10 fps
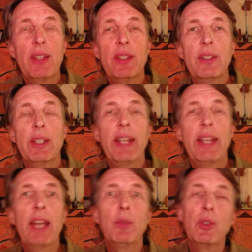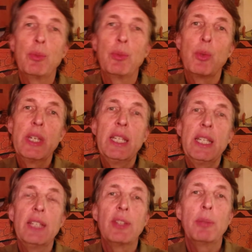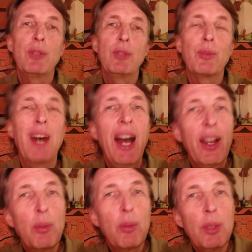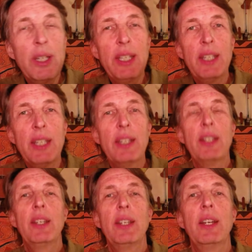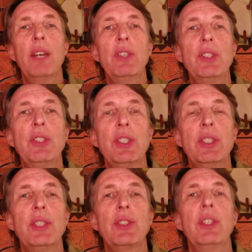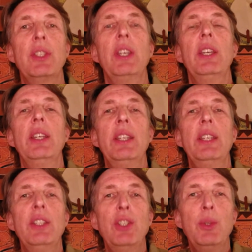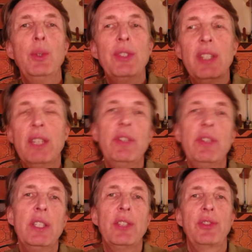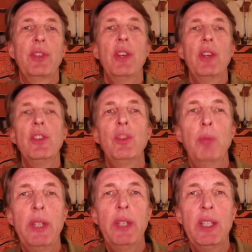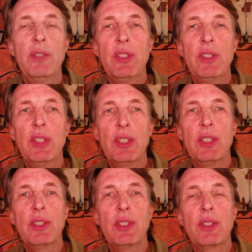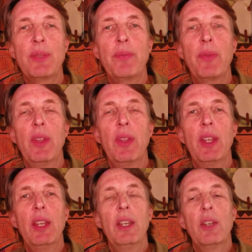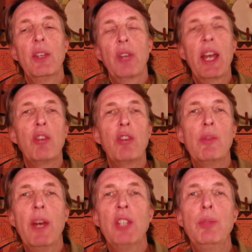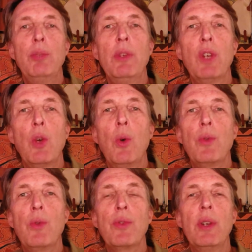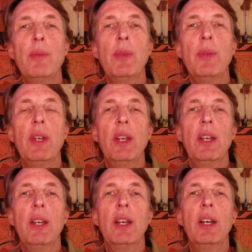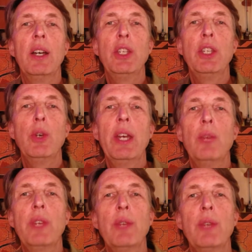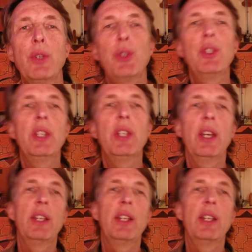That an animal is bringing something from a higher plane of existence into its livingness on this plane of existence. Kind of reminds me of a quote from Johann Wolfgang von Goethe,